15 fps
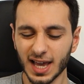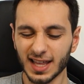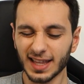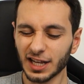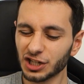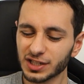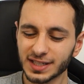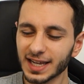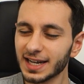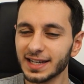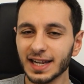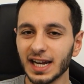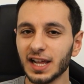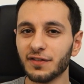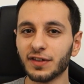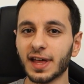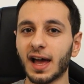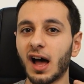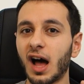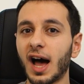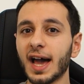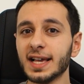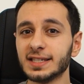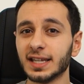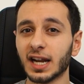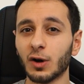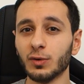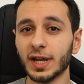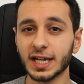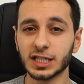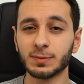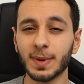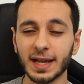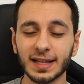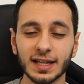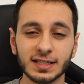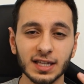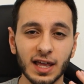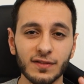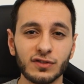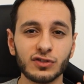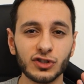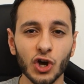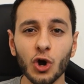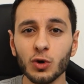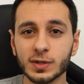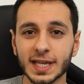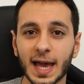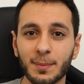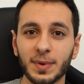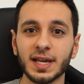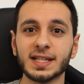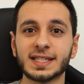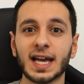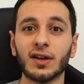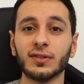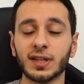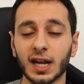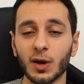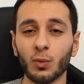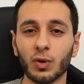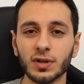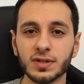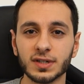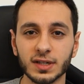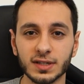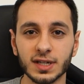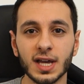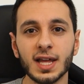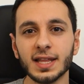They just didn't deliver that highs that I would expect, that kind of toe-tapping sound that I wanted.